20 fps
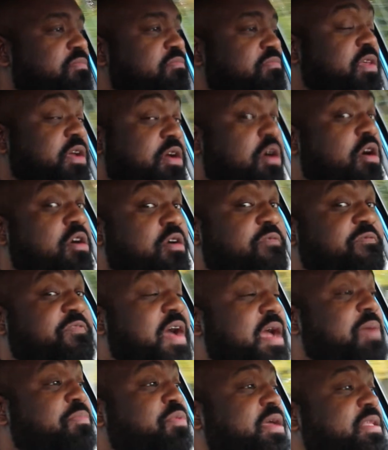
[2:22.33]
the car
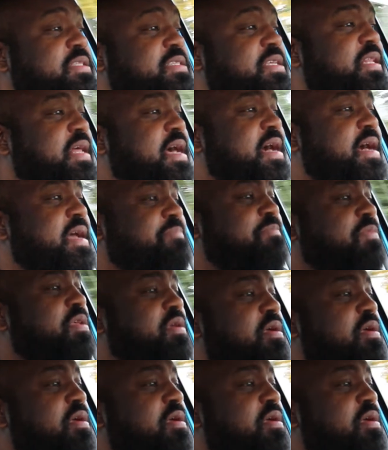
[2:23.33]
vibrates a lot.